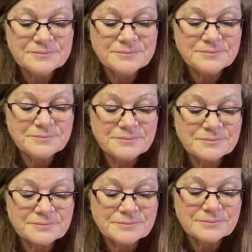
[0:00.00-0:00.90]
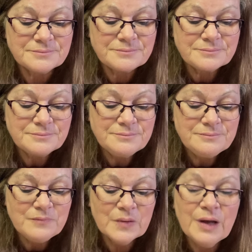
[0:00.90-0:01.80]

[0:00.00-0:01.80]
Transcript: No one is speaking in this clip.